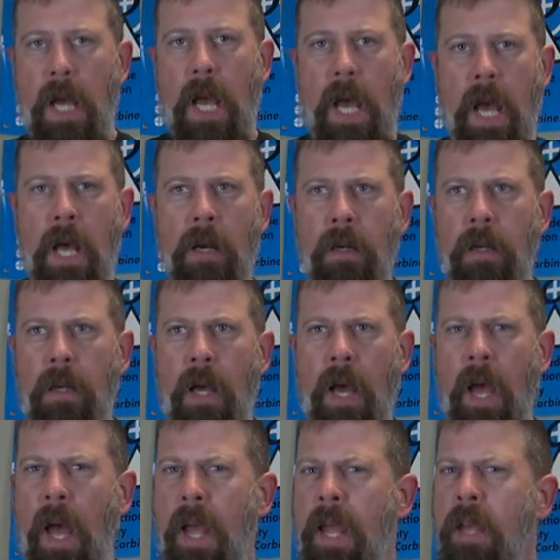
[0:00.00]
And
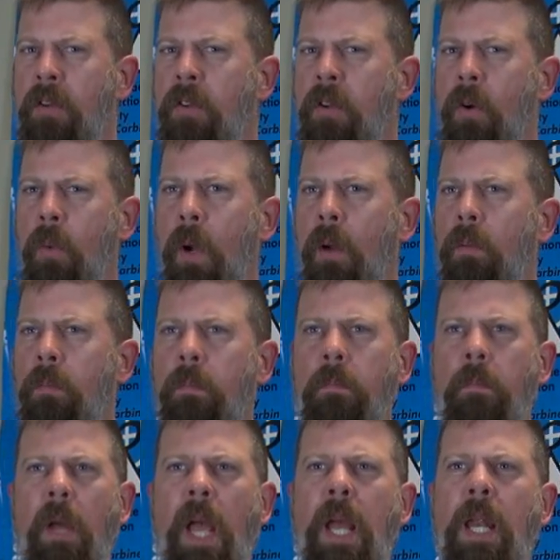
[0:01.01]
I guess they're around
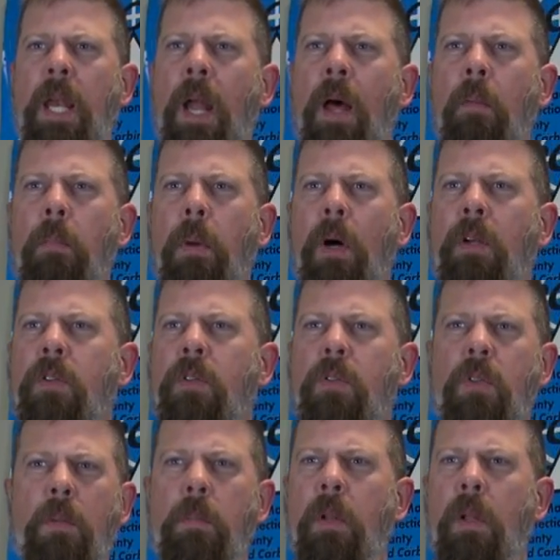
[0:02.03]
89 bucks or
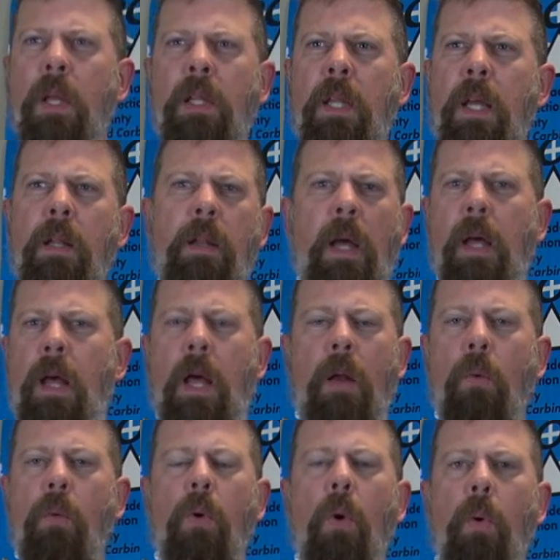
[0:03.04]
something like that. I
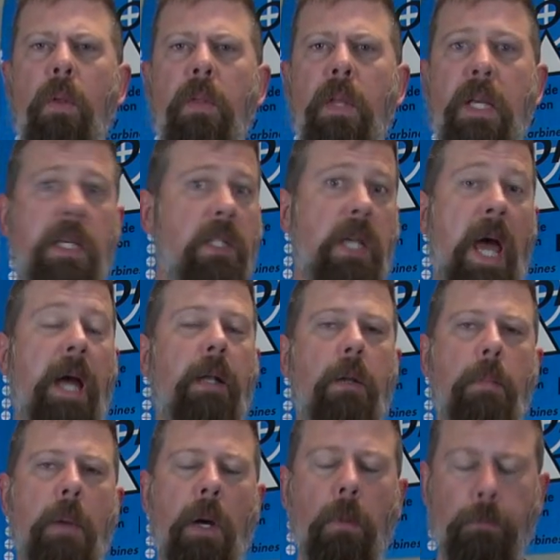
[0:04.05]
don't know the exact
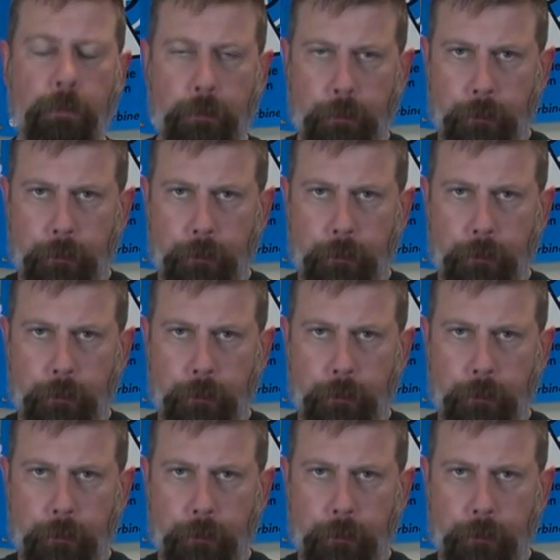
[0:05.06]
amount.